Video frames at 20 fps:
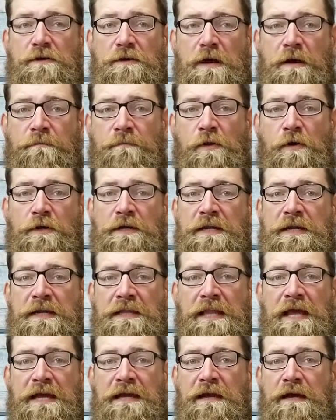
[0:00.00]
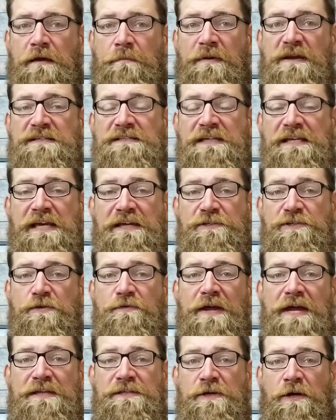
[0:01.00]
I'm looking at like basically a
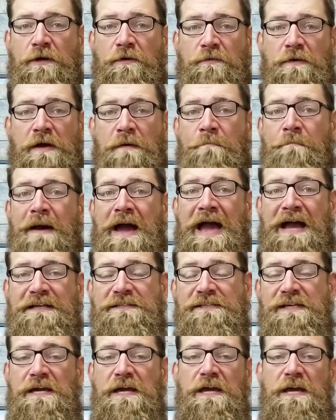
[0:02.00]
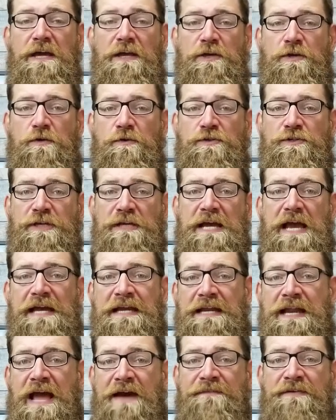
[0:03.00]
2-day turnaround max. Usually I
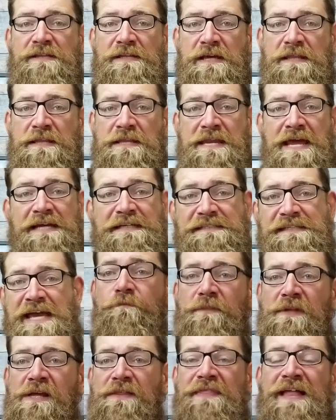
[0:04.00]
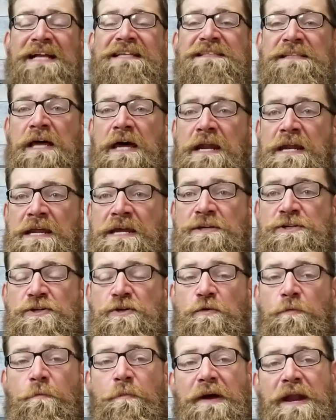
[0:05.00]
can have it done the next day. That's not an
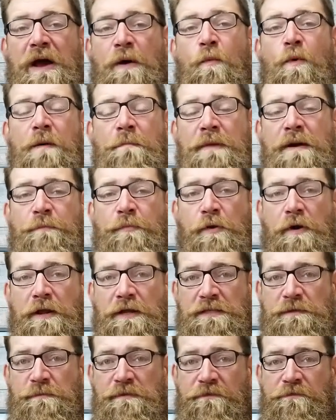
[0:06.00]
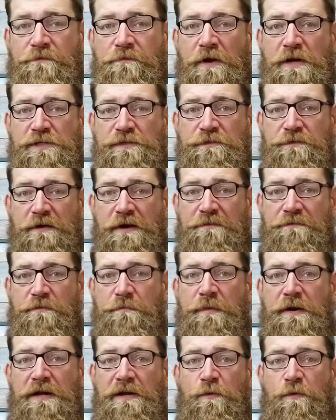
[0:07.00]
issue, but I want my product to be fresh for
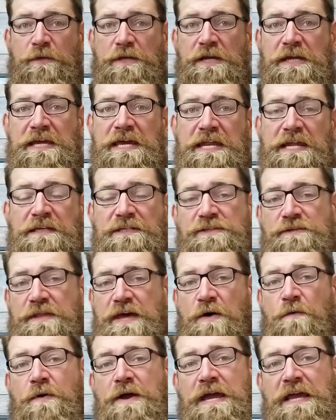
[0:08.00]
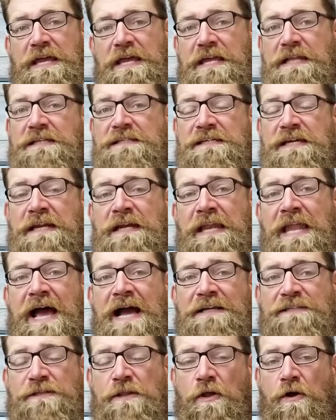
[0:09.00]
everybody when you get it. So that way it's gonna
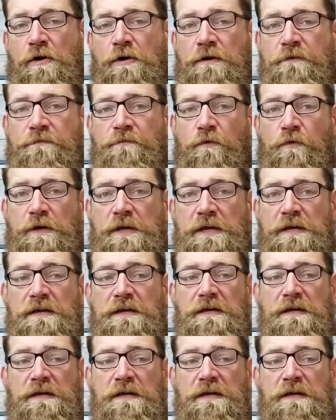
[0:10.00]
last longer for you.